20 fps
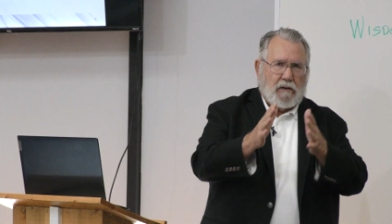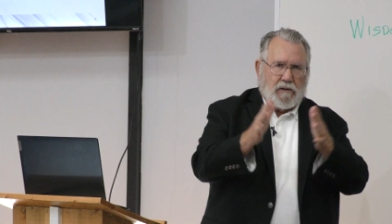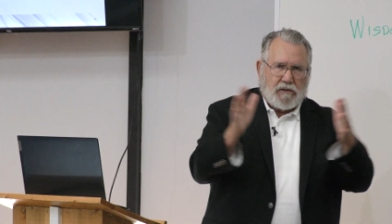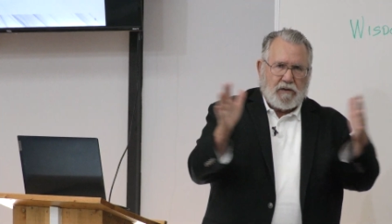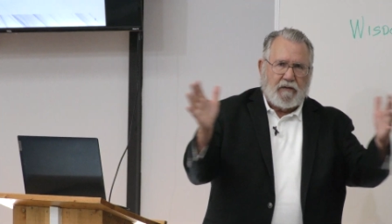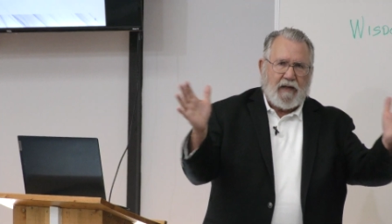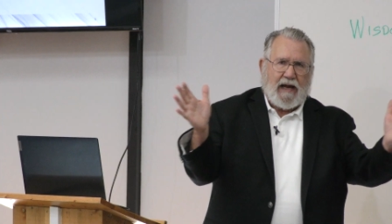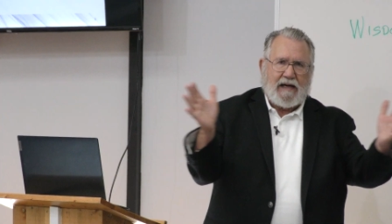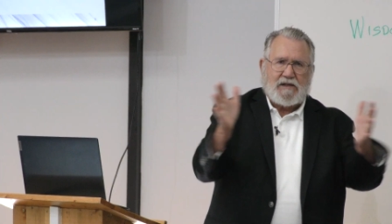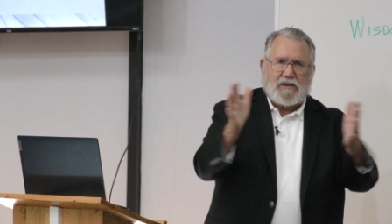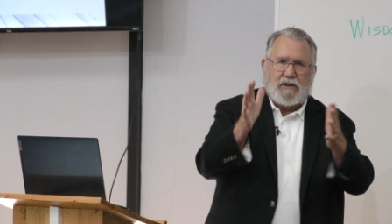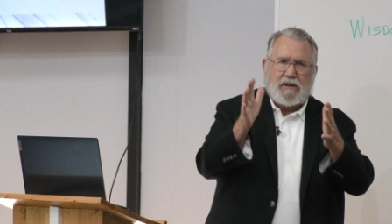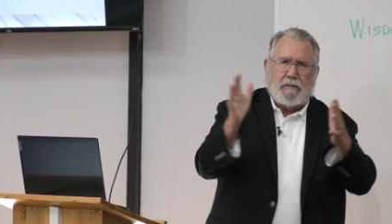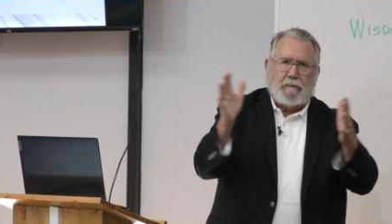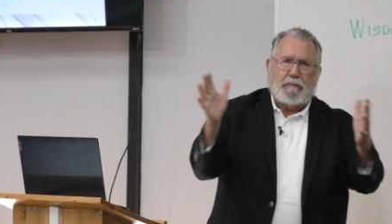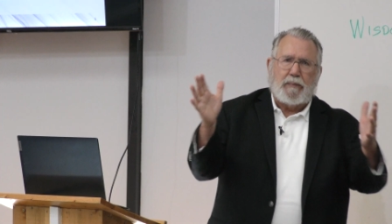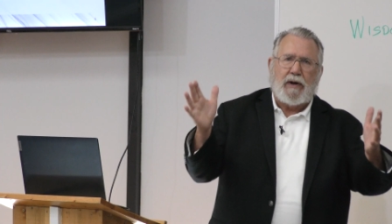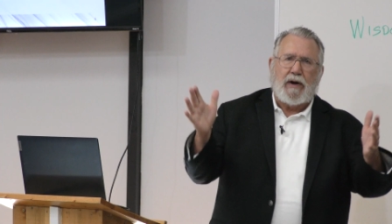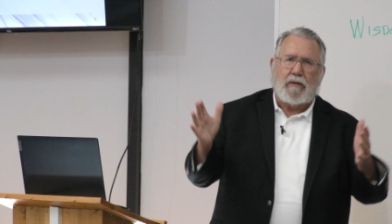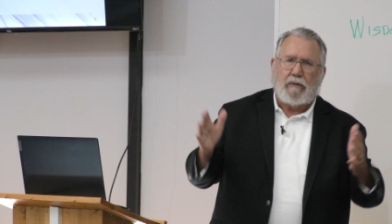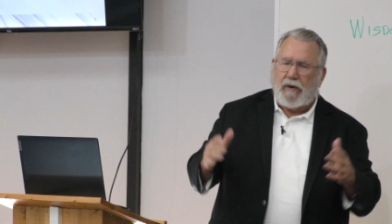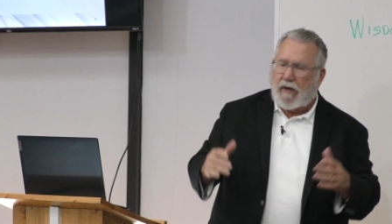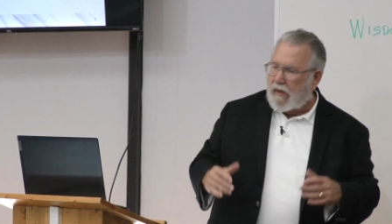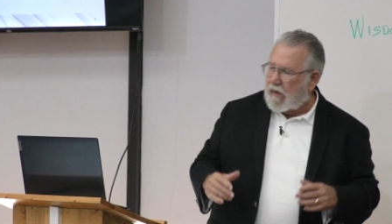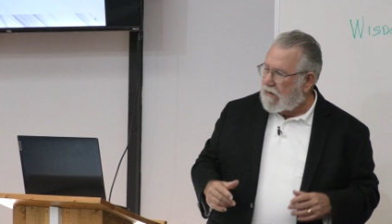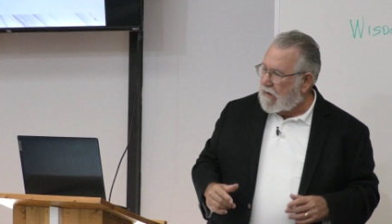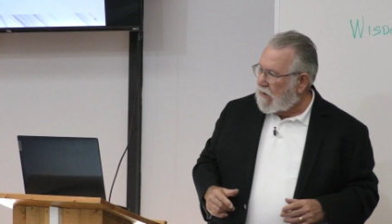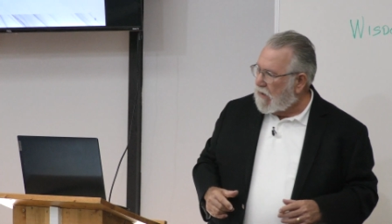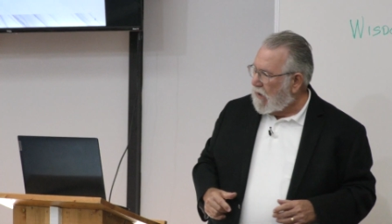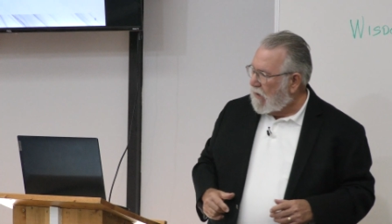So that's the
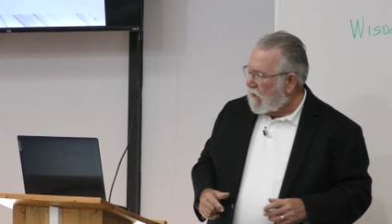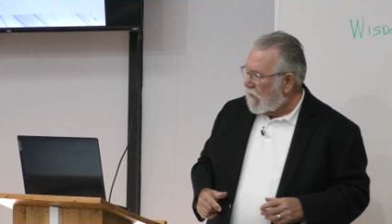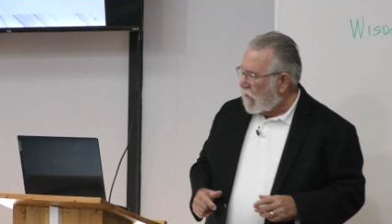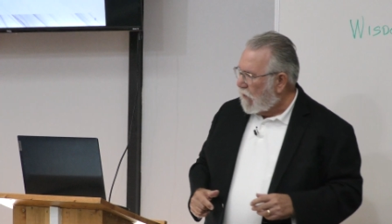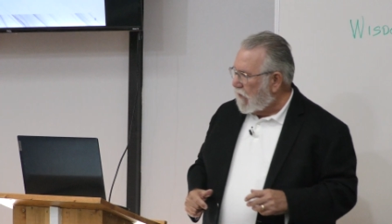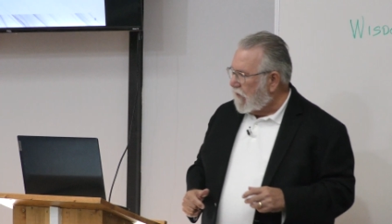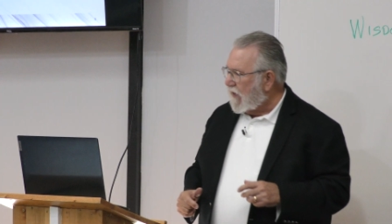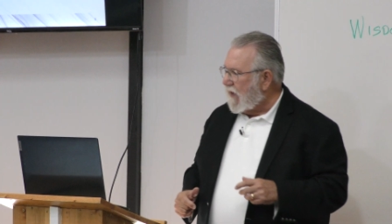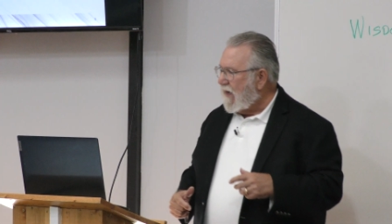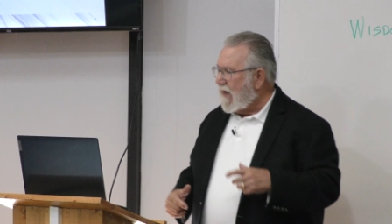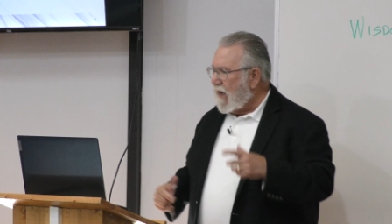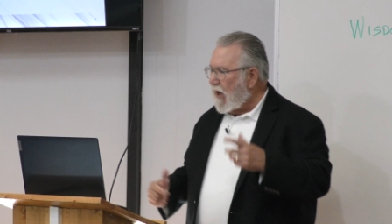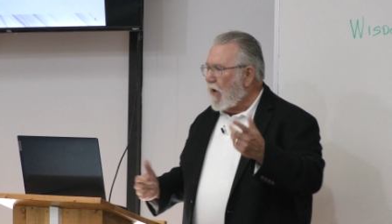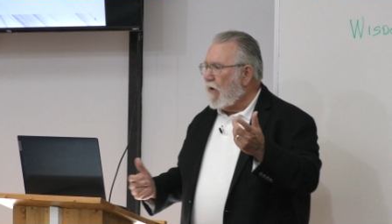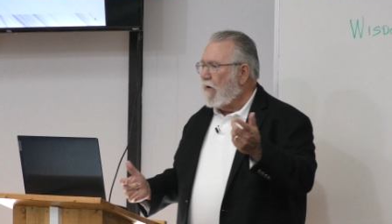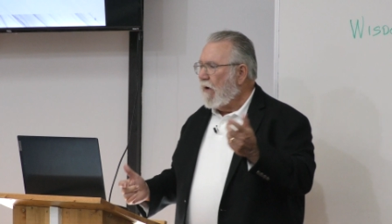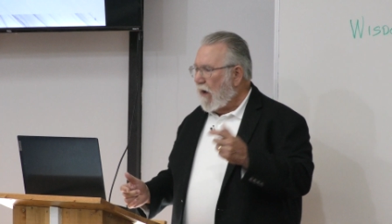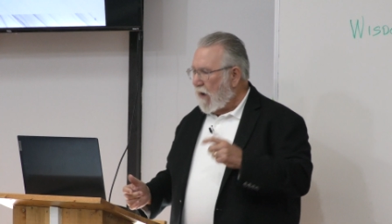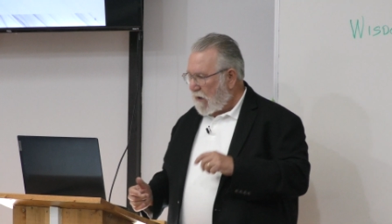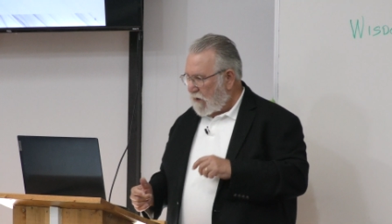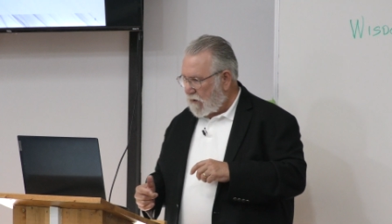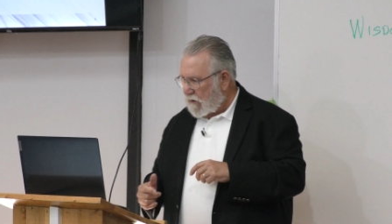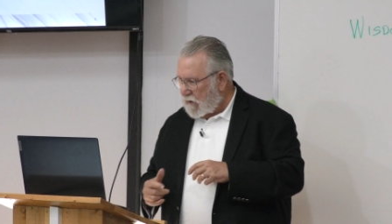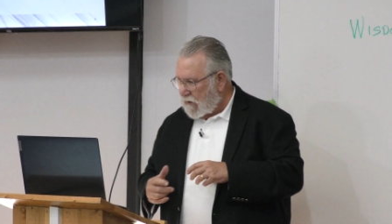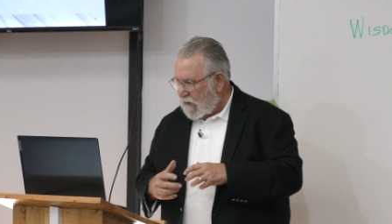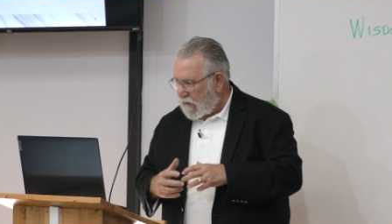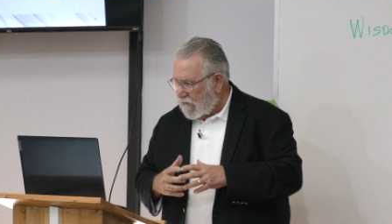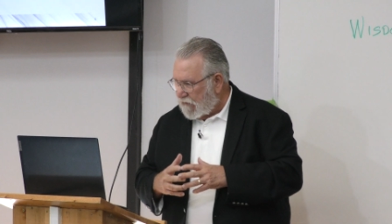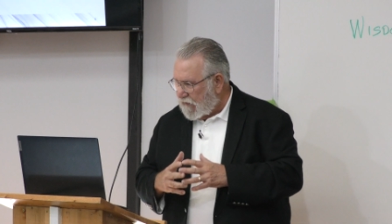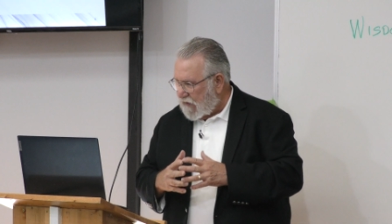period or the era
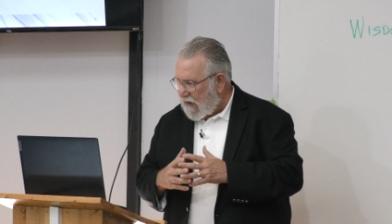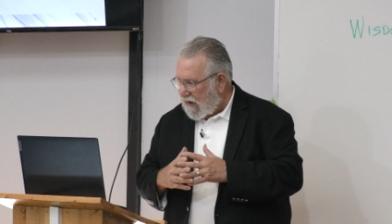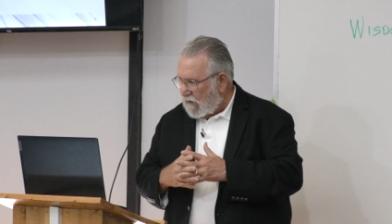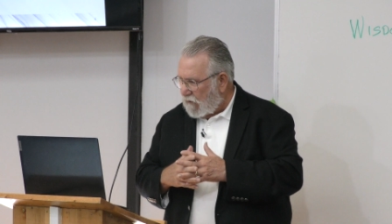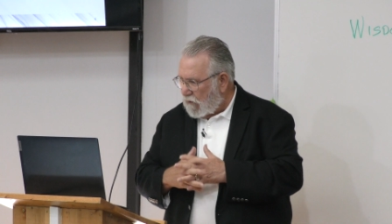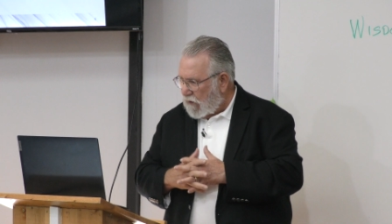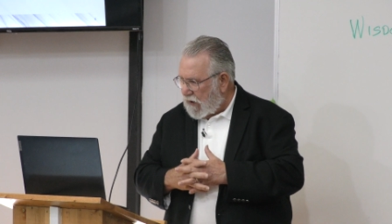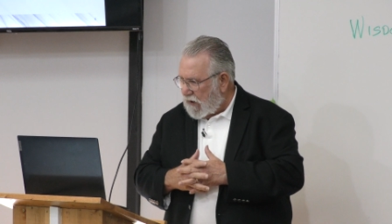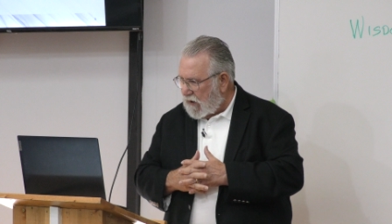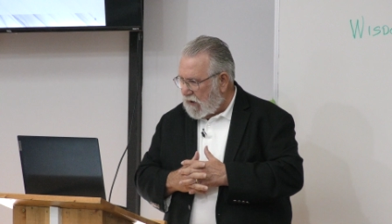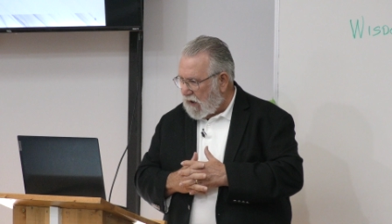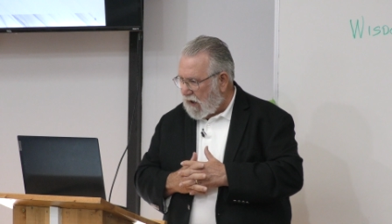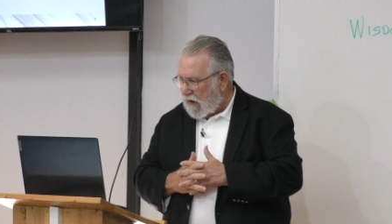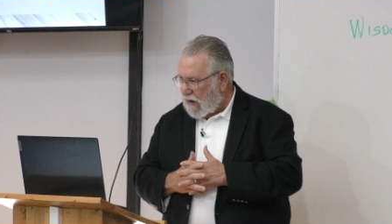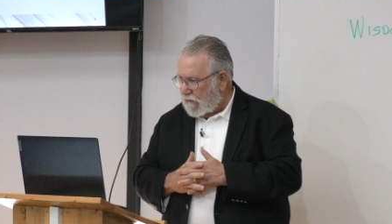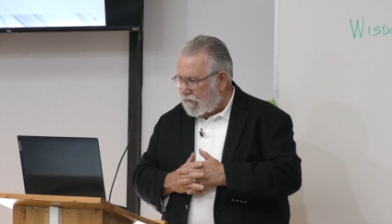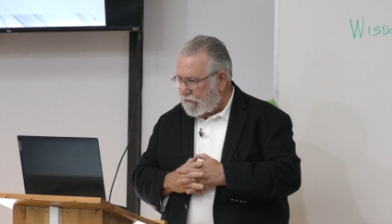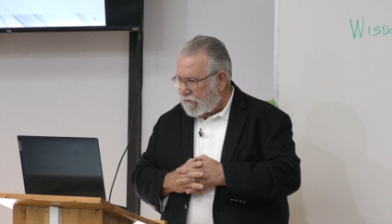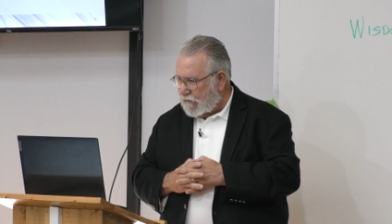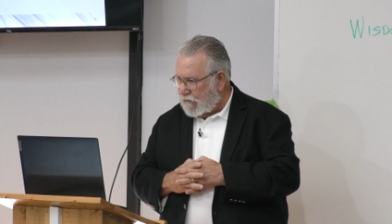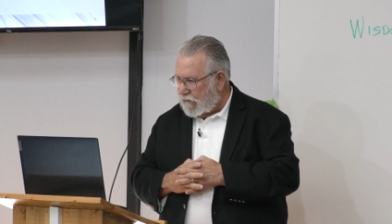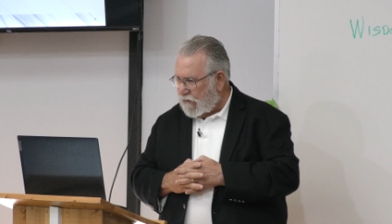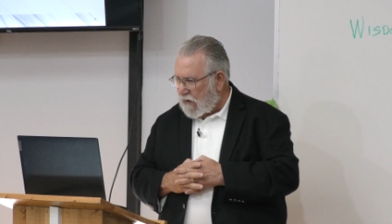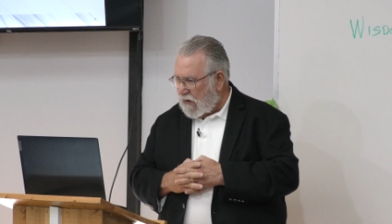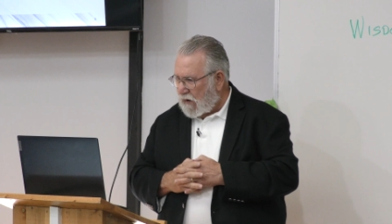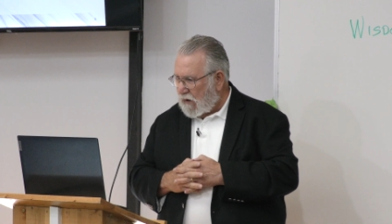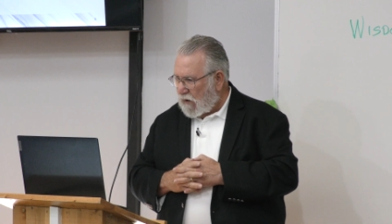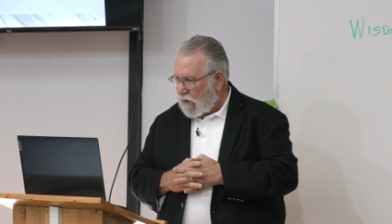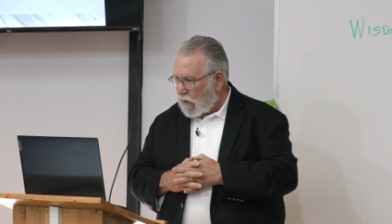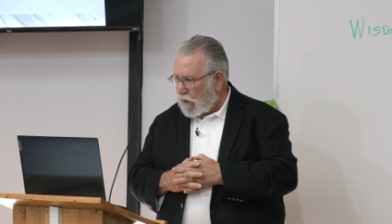that we
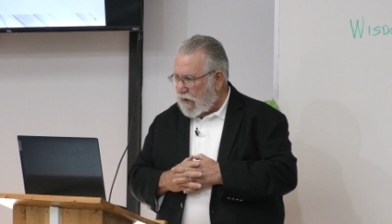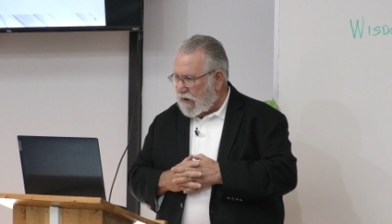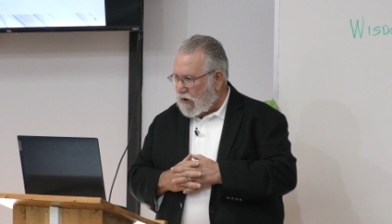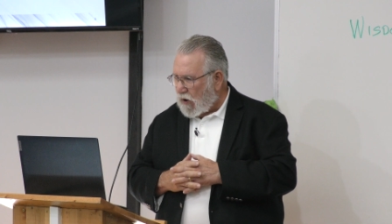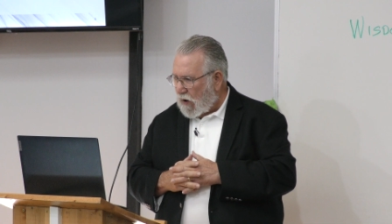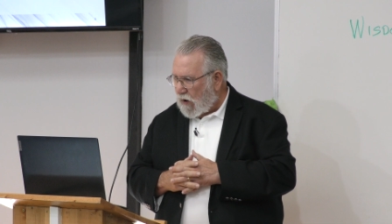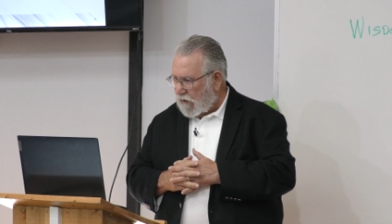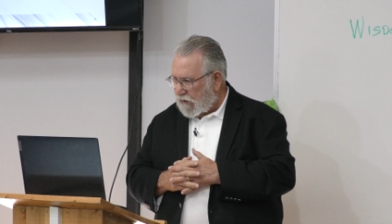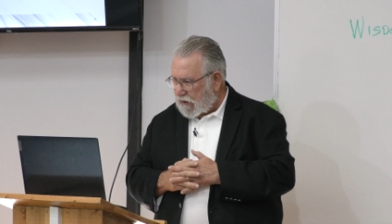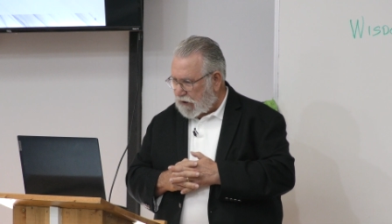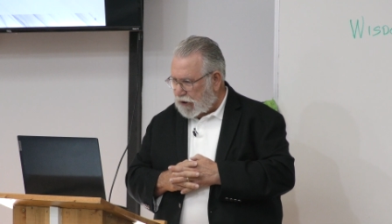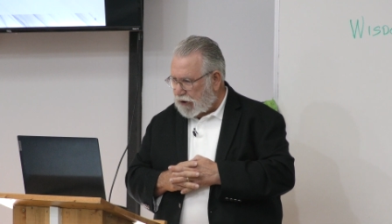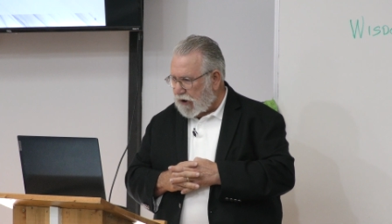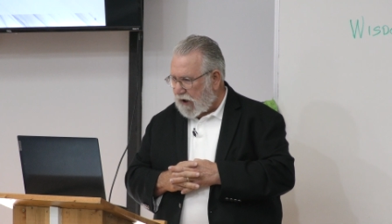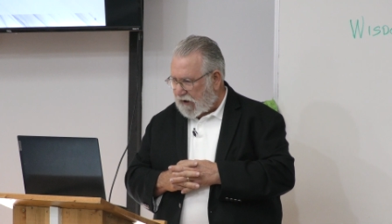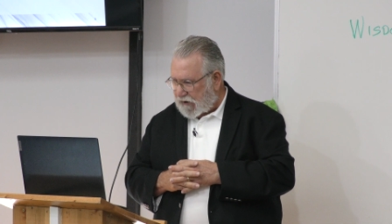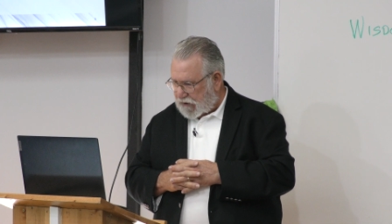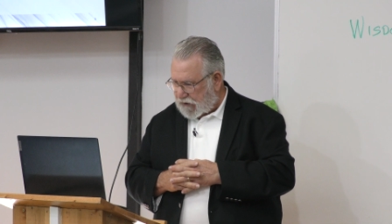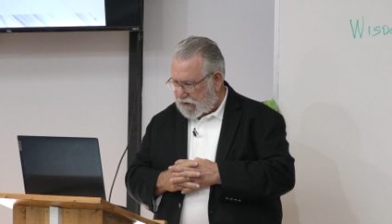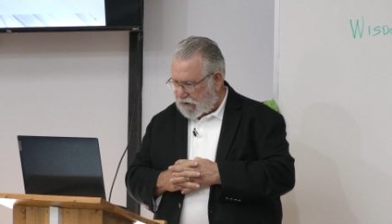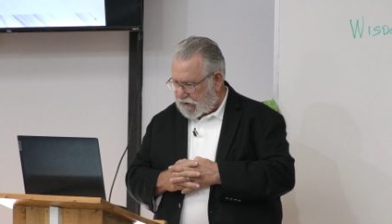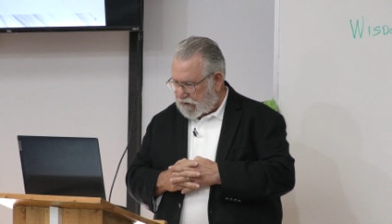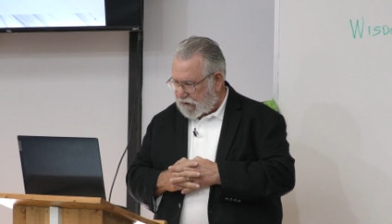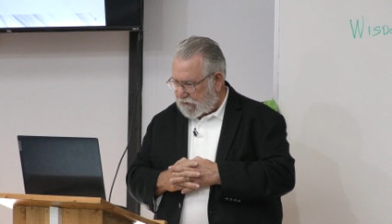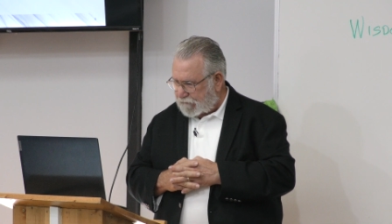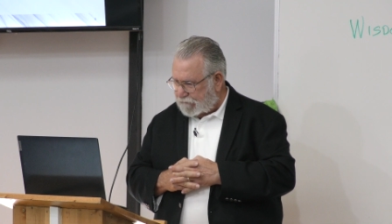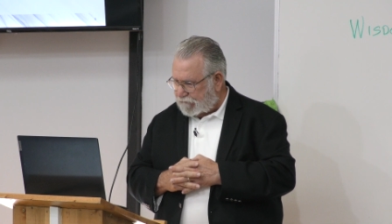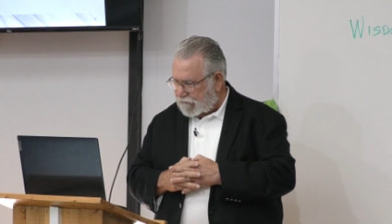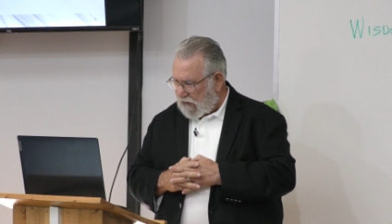call the Judges.